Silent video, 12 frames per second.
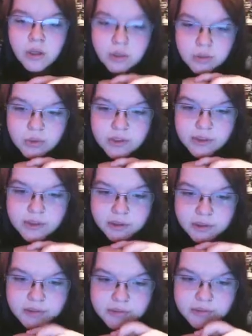And when the
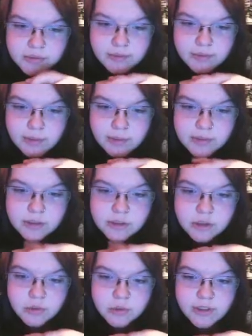series was revamped
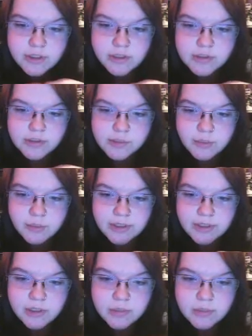and shown together with Superman
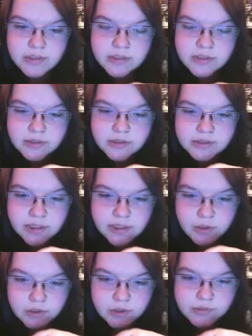the Animated Series, the
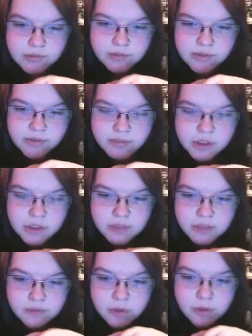character was voiced by
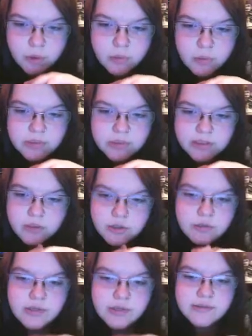Jeffrey Combs in the
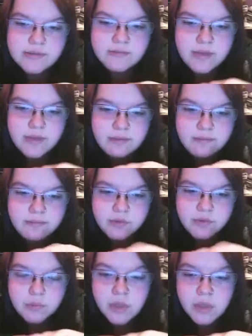2005
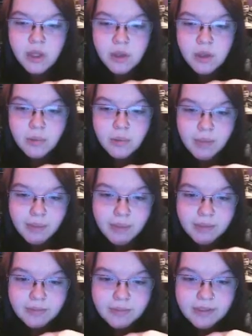film
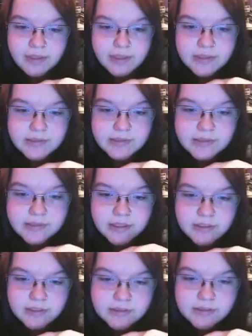Batman Begins
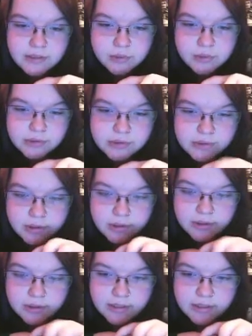and its sequel is The Dark
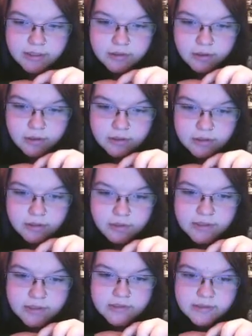Knight and The Dark Knight
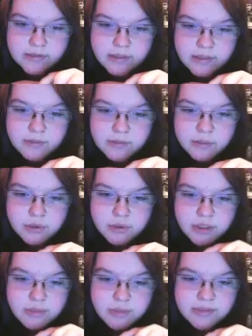Rises. He was
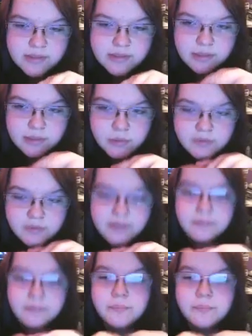portrayed by Cillian Murphy.